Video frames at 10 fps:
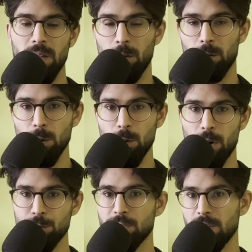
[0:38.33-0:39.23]
Now,
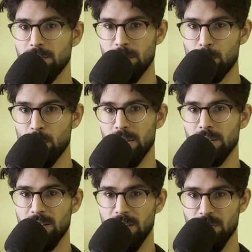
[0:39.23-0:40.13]
glucose gives the
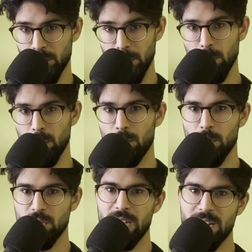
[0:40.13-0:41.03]
brain its fuel for
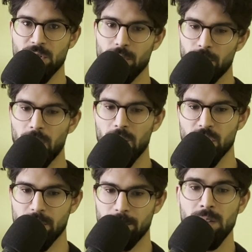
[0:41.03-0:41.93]
its natural
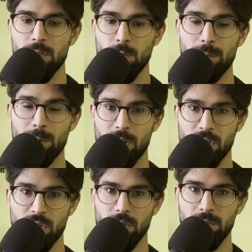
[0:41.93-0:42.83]
function through the
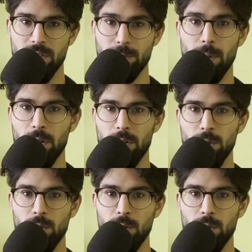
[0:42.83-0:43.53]
production of this molecule